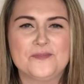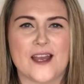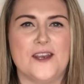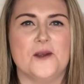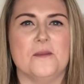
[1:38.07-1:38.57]
I
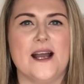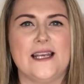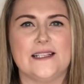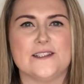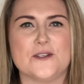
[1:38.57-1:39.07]
know my
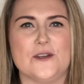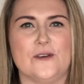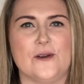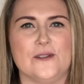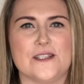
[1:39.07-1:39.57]
little
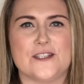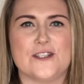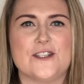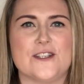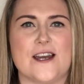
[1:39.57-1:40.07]
2-year-old has
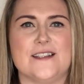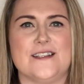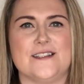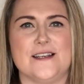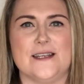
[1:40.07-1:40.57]
just started
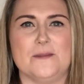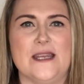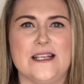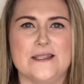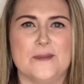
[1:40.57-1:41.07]
assigning
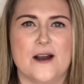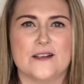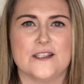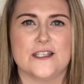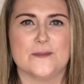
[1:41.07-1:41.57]
meaning to marks
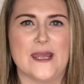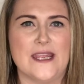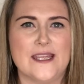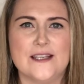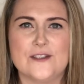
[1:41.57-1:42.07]
that she's
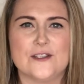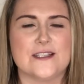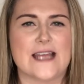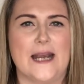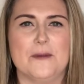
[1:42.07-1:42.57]
making, so she's
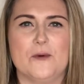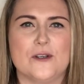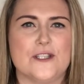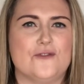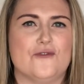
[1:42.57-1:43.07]
telling me what
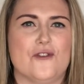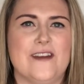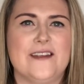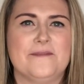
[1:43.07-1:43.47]
she's drawing.